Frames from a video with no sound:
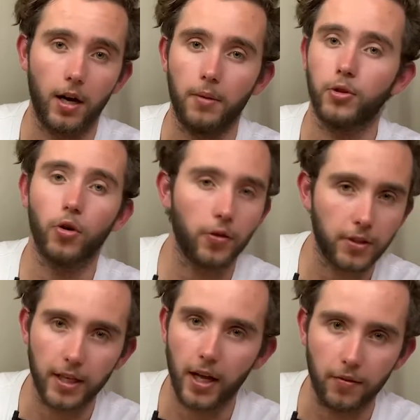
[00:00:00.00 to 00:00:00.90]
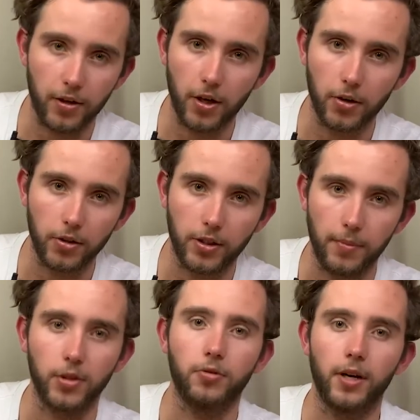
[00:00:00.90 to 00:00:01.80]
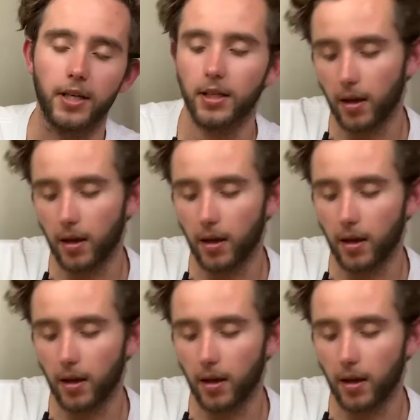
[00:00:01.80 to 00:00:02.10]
I'm sure you've seen other videos demonstrating it.